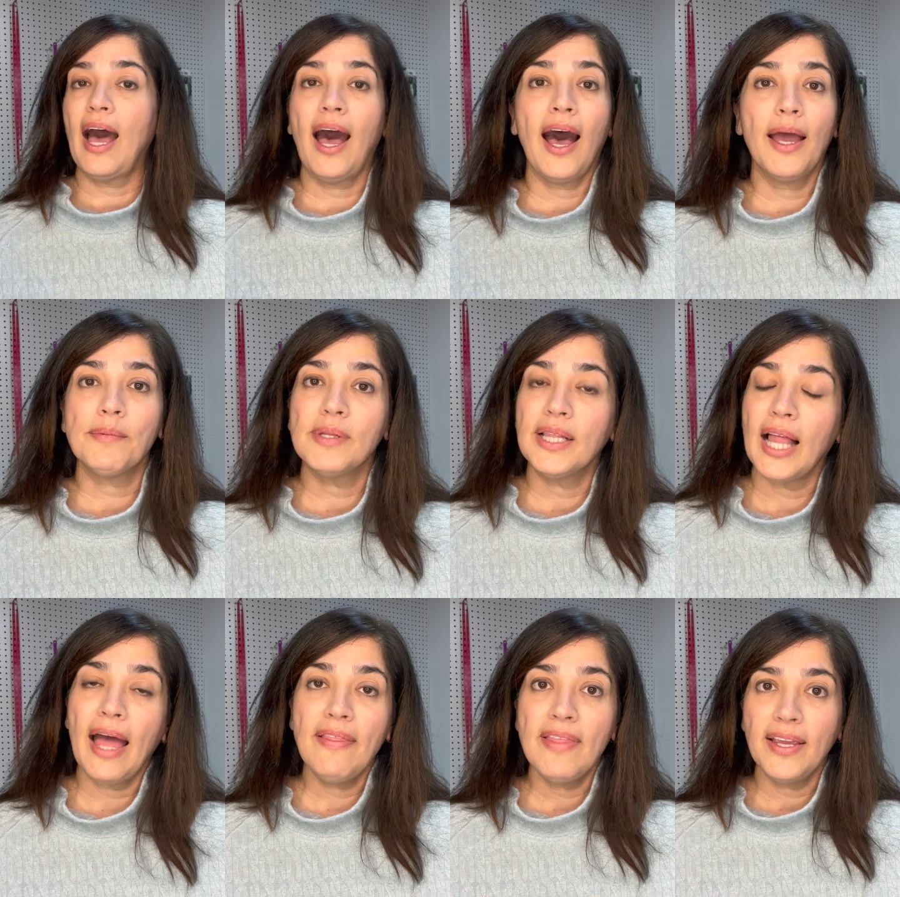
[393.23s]
I'm
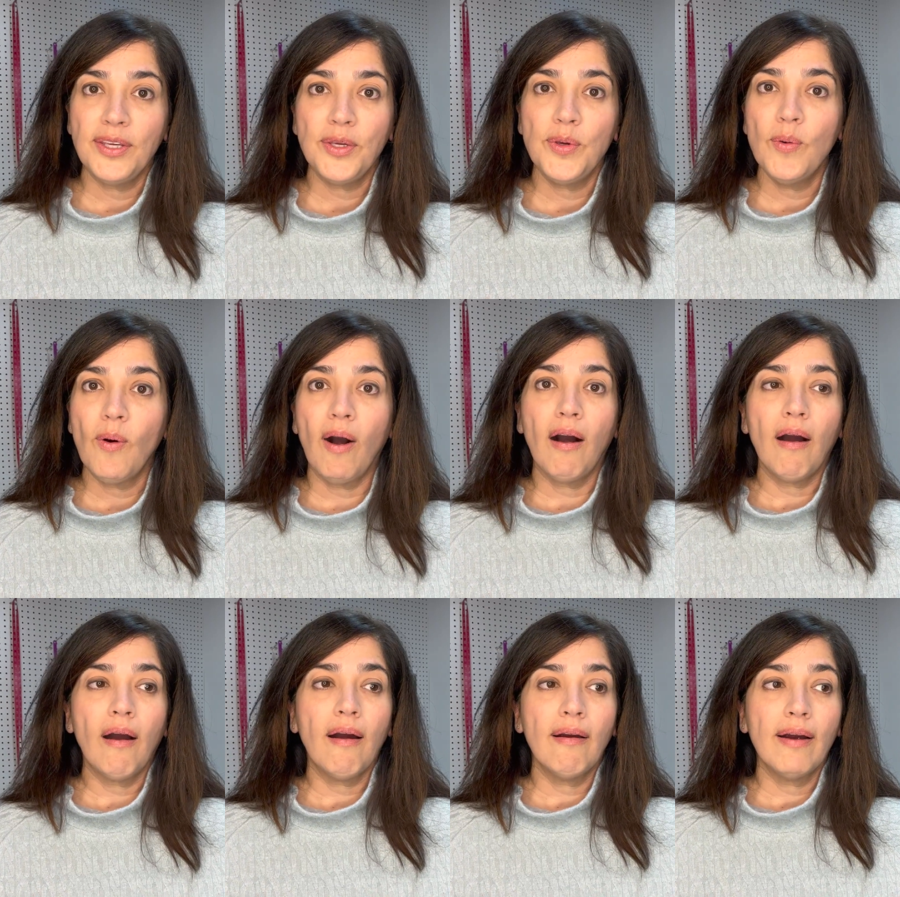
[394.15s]
glad that you
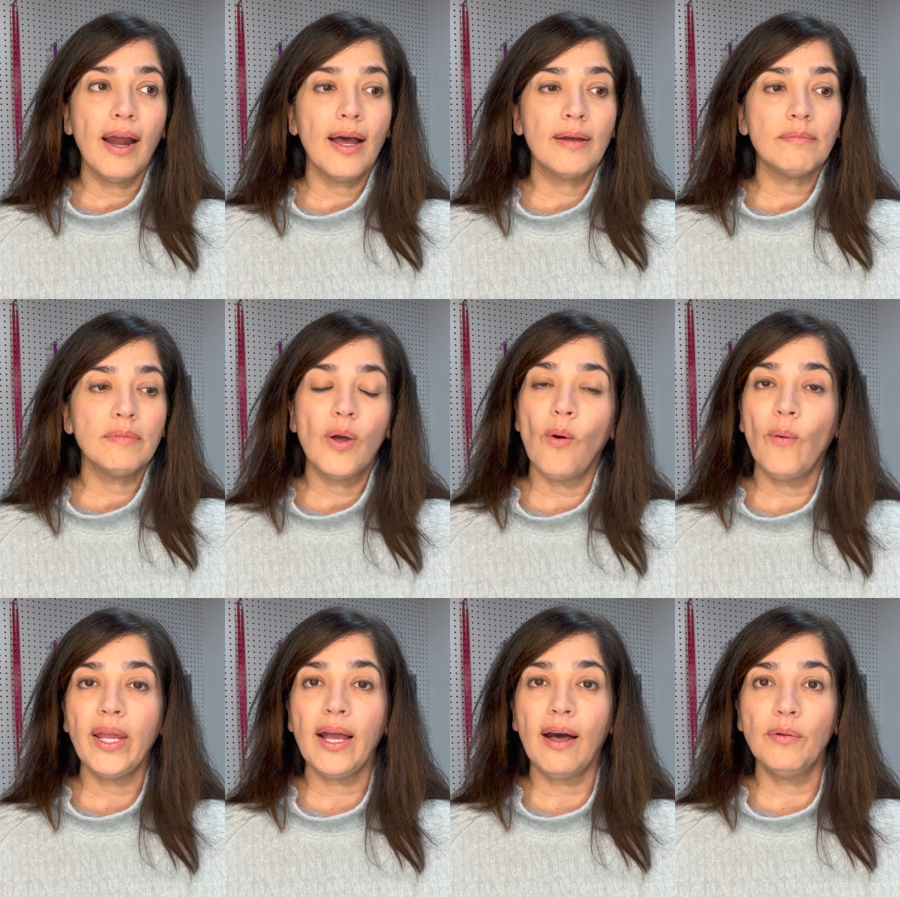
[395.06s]
are
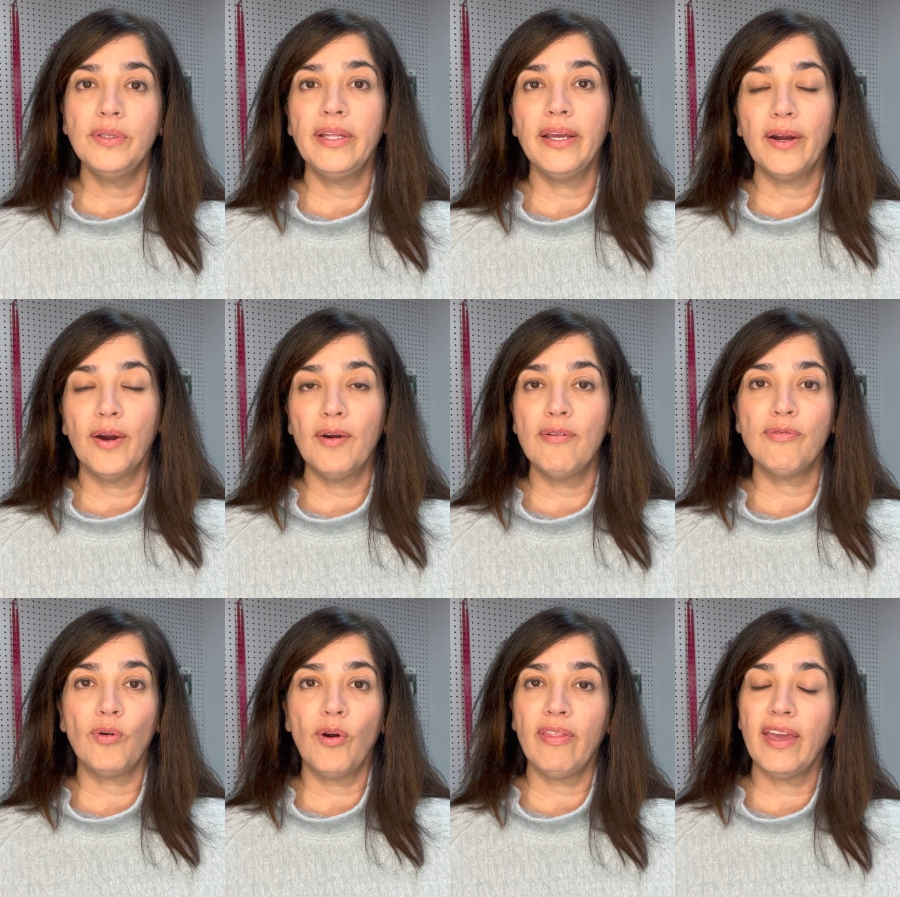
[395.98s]
going out there
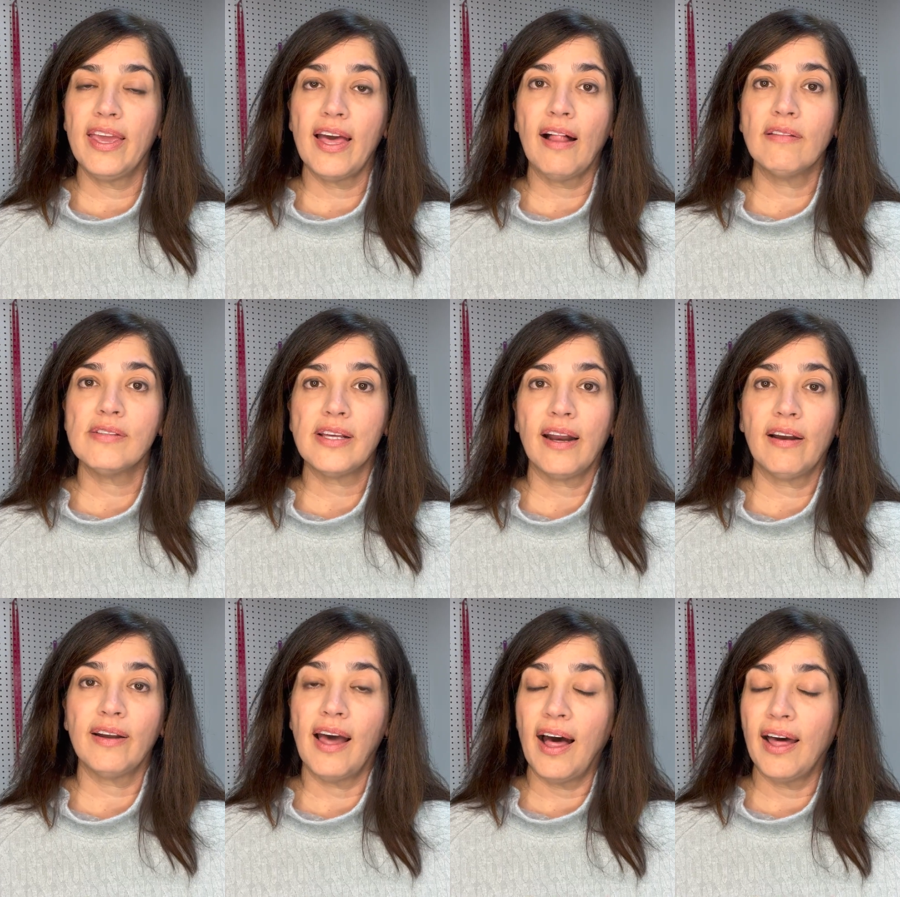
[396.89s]
for the gals that are
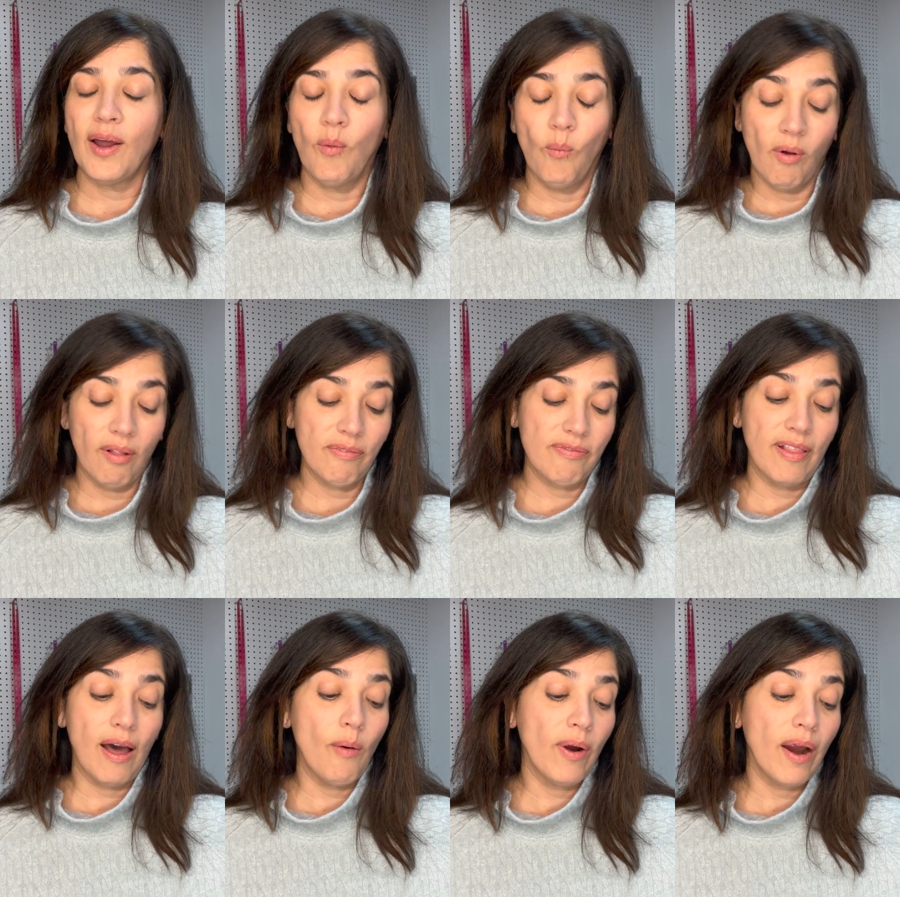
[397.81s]
not a
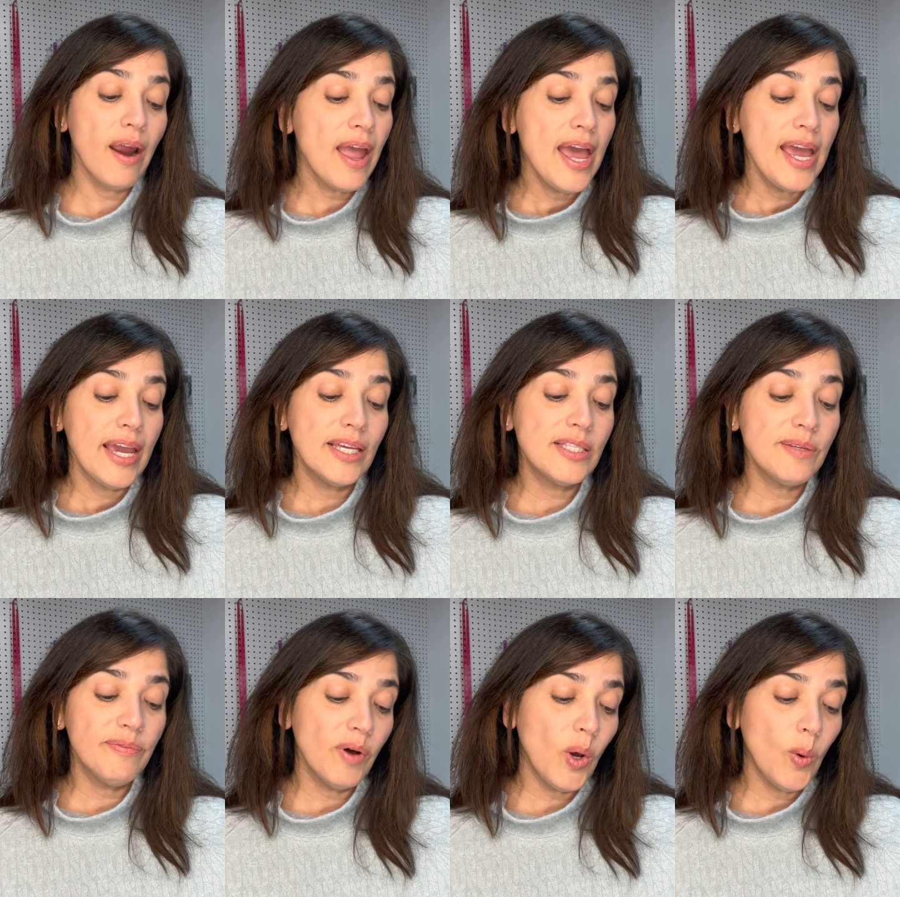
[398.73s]
wallflower. It's
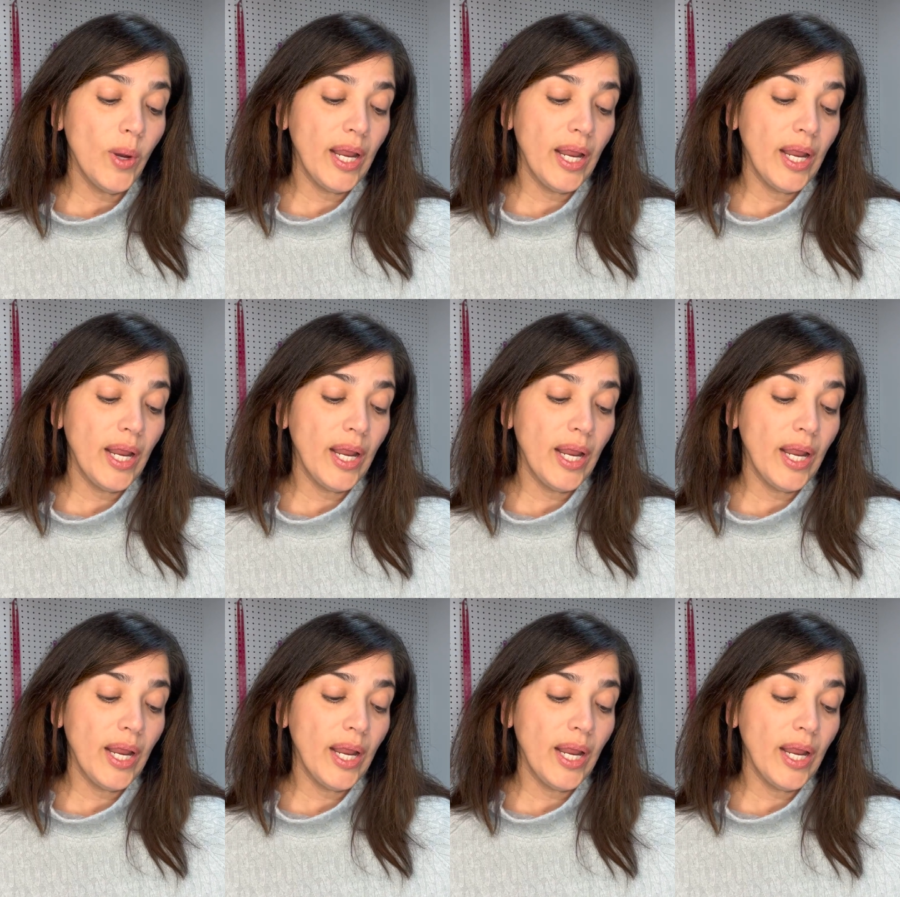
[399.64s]
Vogue